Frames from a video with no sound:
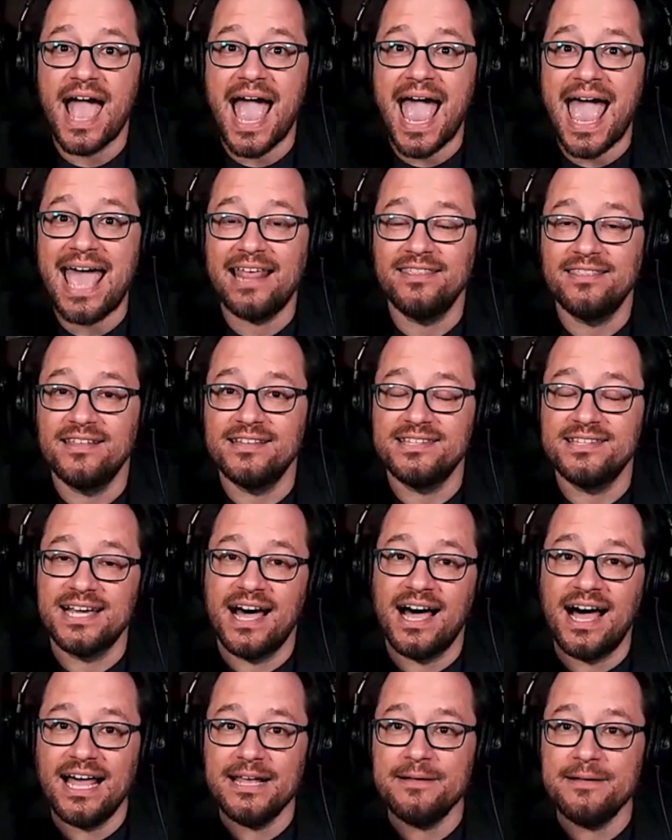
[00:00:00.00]
And the
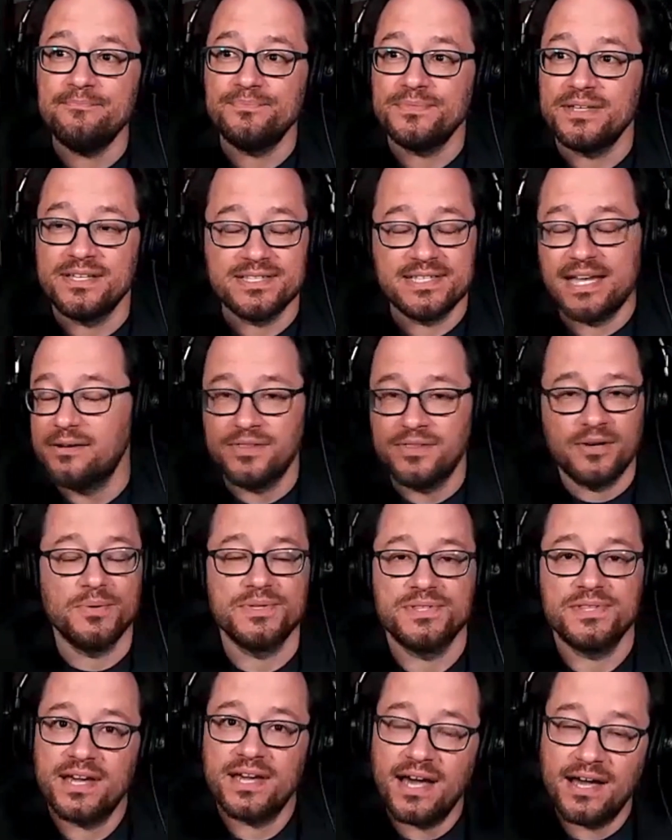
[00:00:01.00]
time, because there
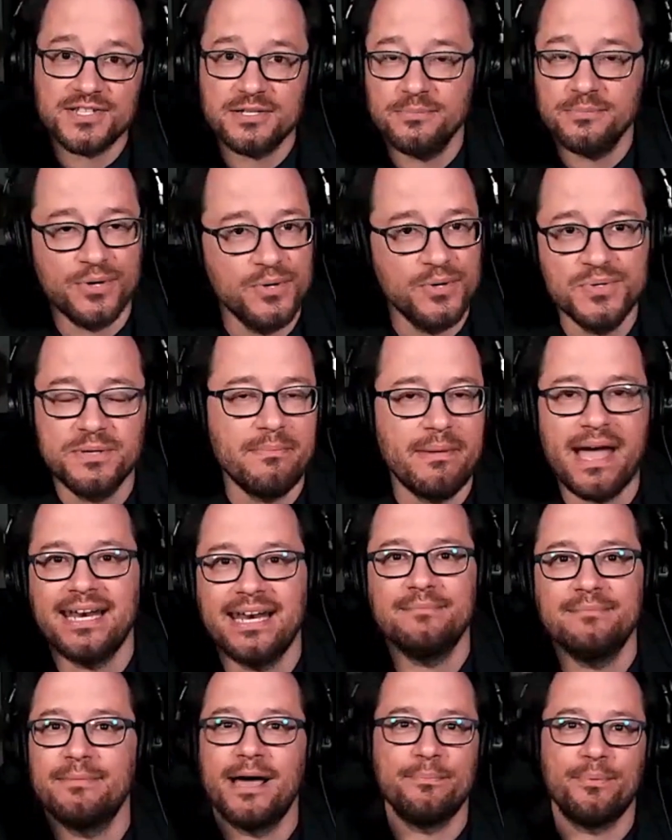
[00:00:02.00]
was the customer who's
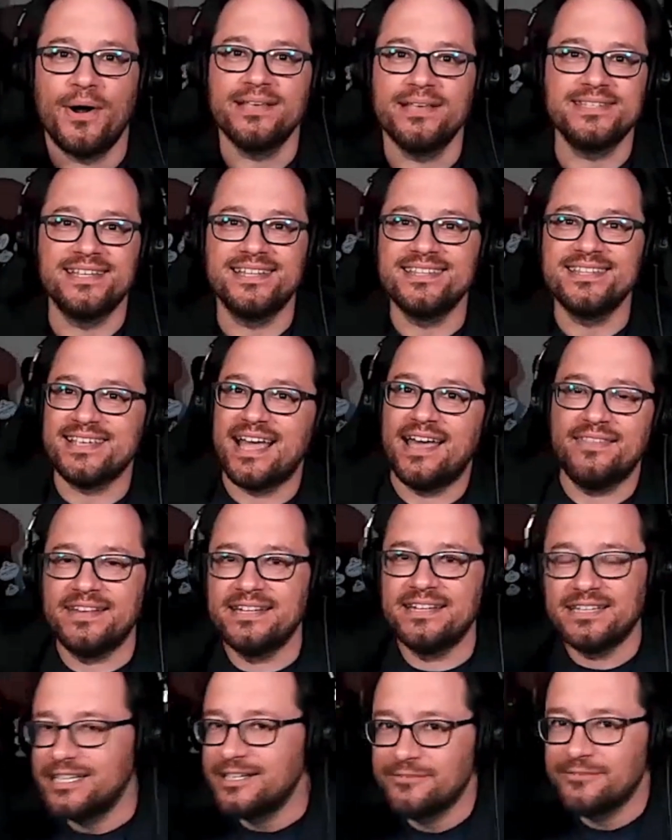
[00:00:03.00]
demanding my presence
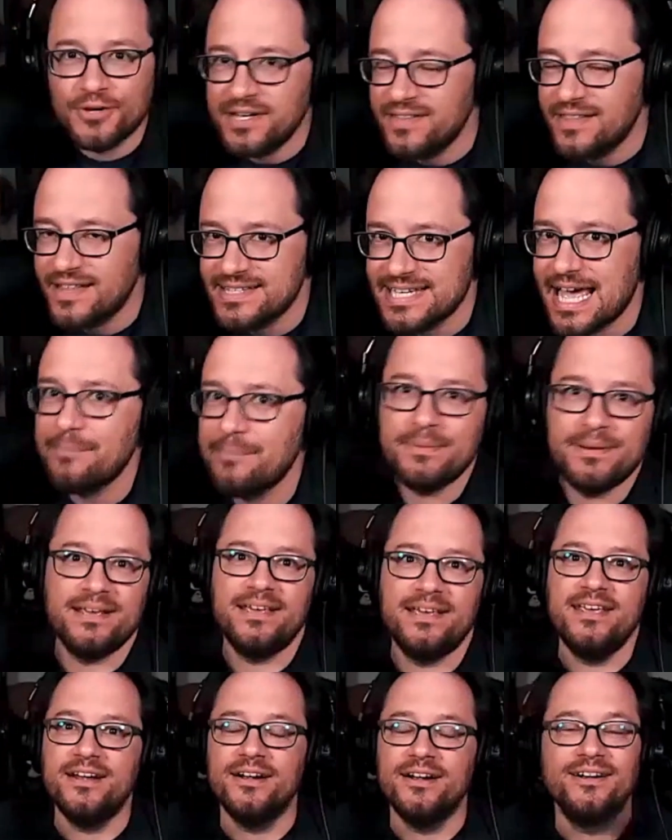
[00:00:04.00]
and the delivery that's happening
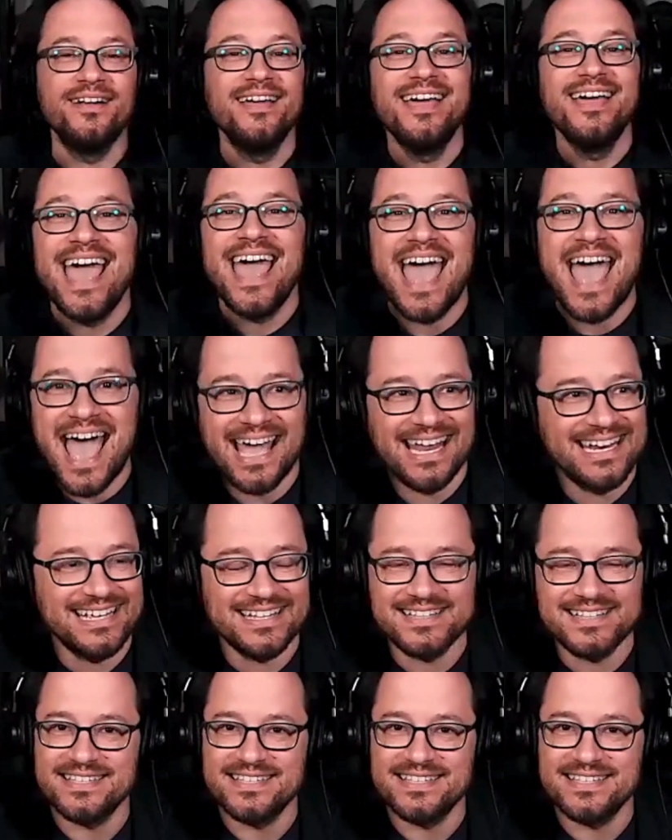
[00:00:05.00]
here, and it's